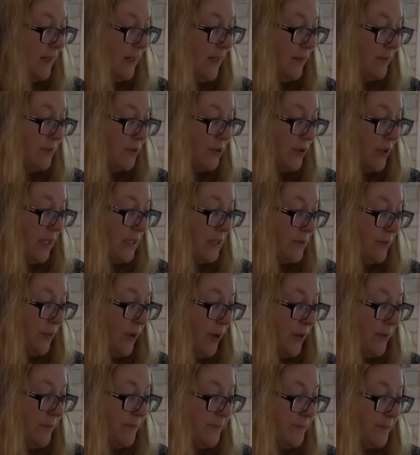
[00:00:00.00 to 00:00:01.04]
So this
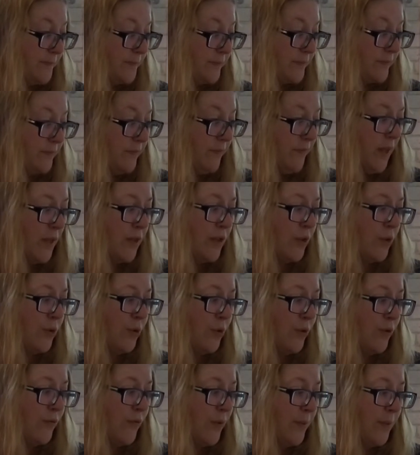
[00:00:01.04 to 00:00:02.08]
one, they
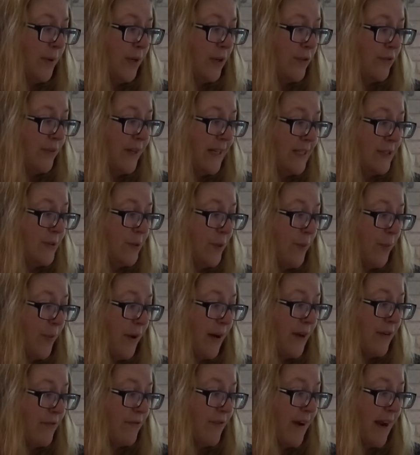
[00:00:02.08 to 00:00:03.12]
go from a green to a
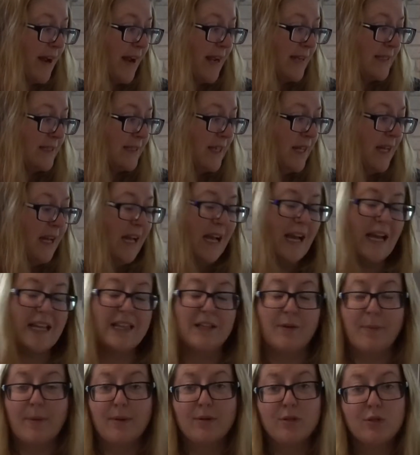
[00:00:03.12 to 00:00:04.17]
bright red, and
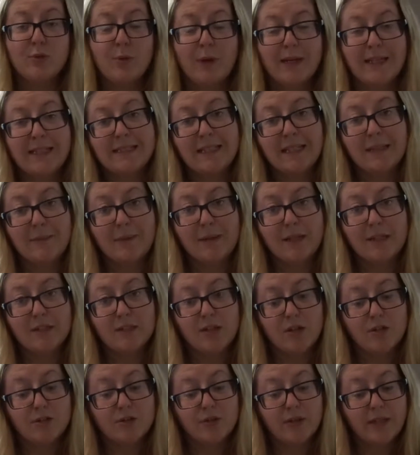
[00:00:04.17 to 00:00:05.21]
they're about 20 centimetres
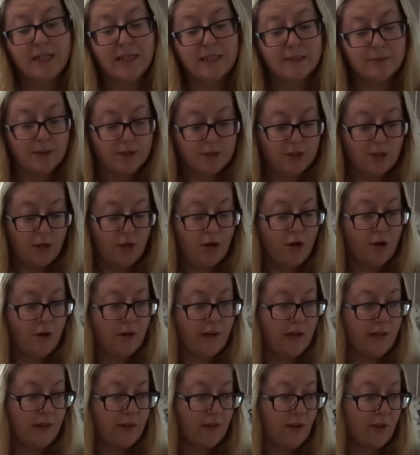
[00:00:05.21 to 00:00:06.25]
long. So these ones are
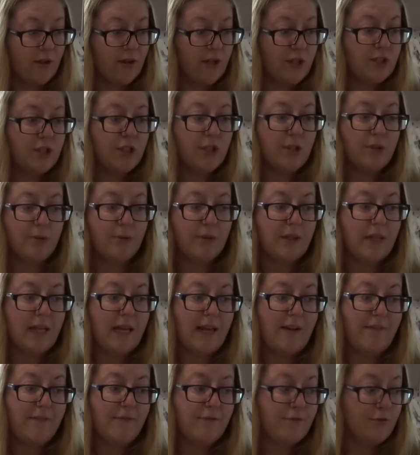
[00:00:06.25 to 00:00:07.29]
longer. The other 2,
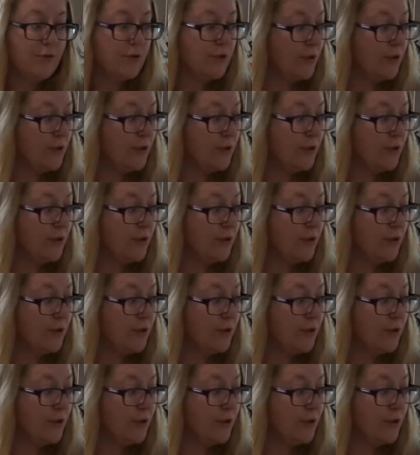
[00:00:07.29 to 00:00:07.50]
their fruit